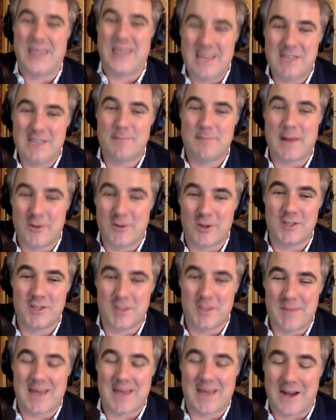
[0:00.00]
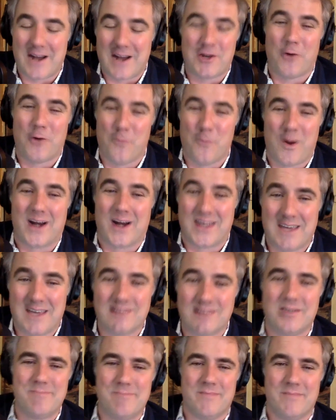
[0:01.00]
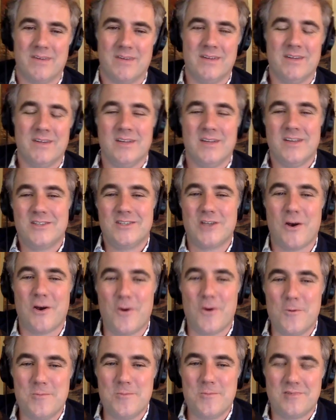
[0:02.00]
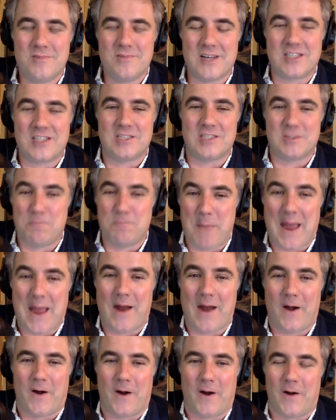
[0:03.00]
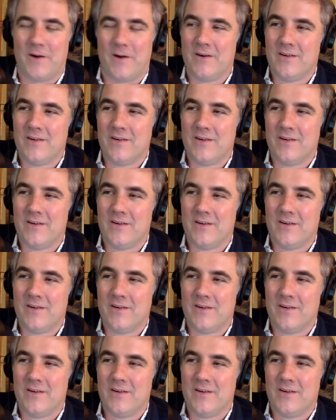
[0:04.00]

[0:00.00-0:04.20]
He's been good to me and I don't want to kill him. So let's spare